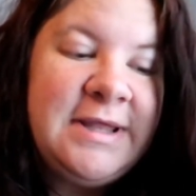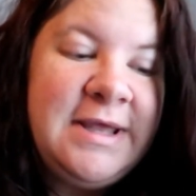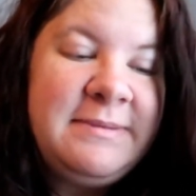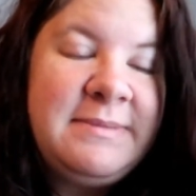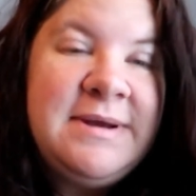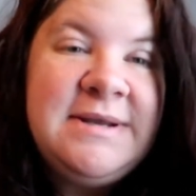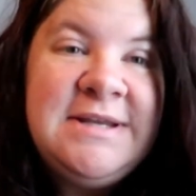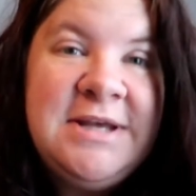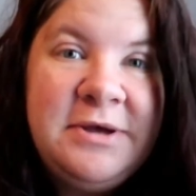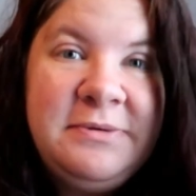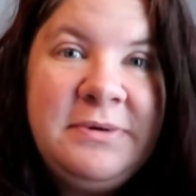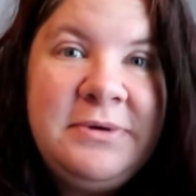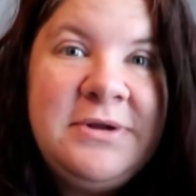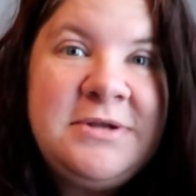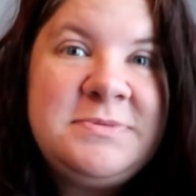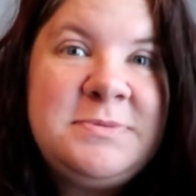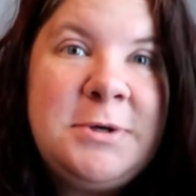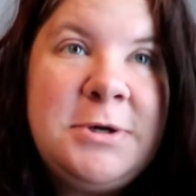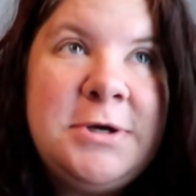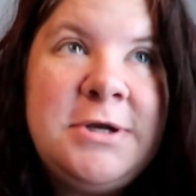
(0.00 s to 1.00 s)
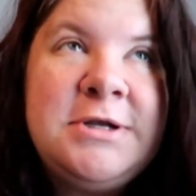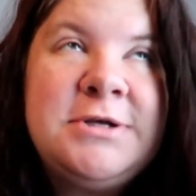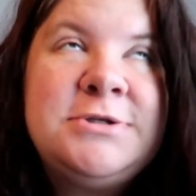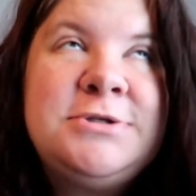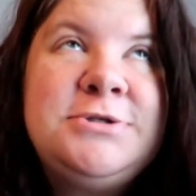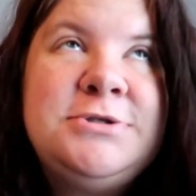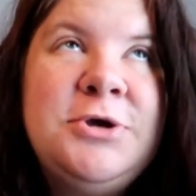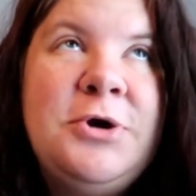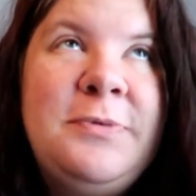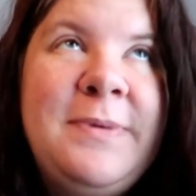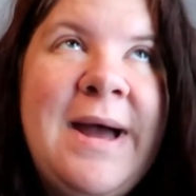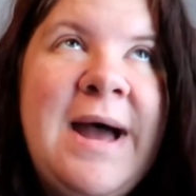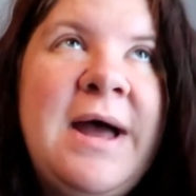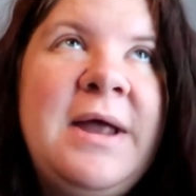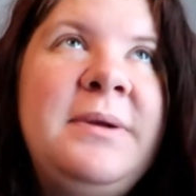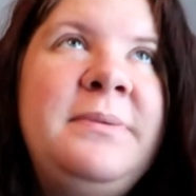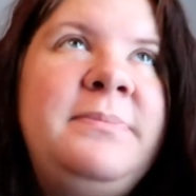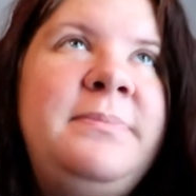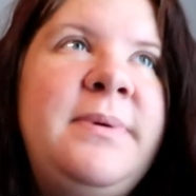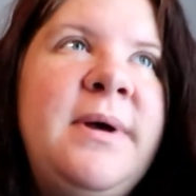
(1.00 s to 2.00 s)
like my tailbone has been hurting so
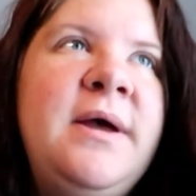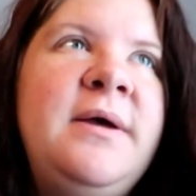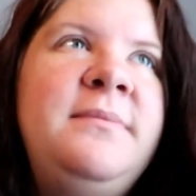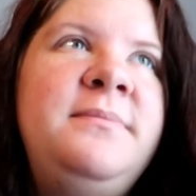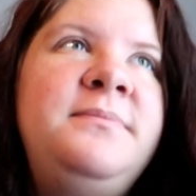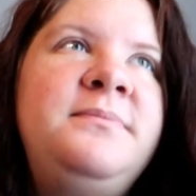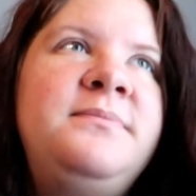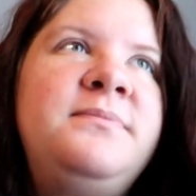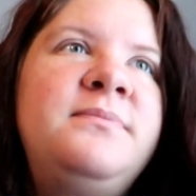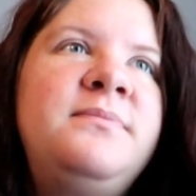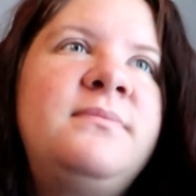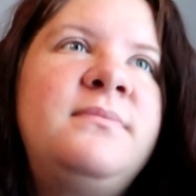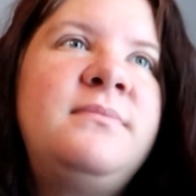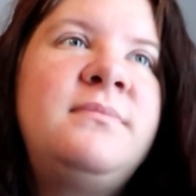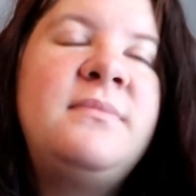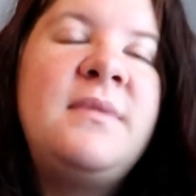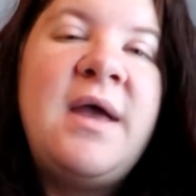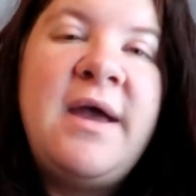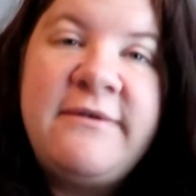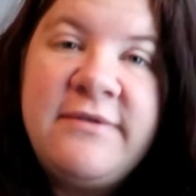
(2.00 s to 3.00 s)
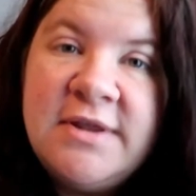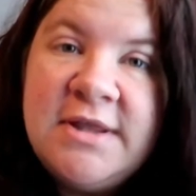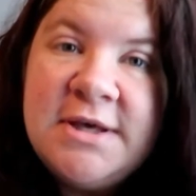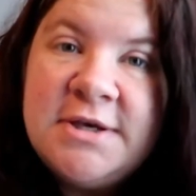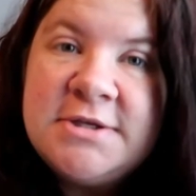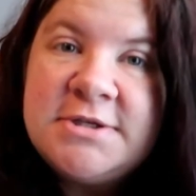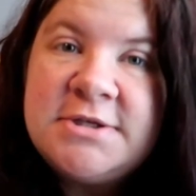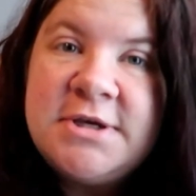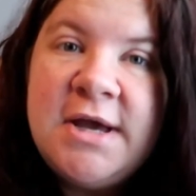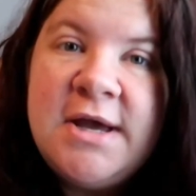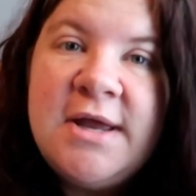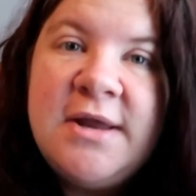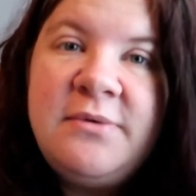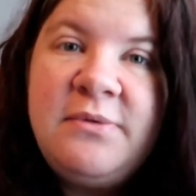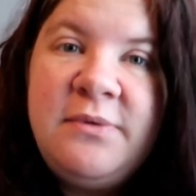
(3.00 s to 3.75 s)
bad, but everything's good.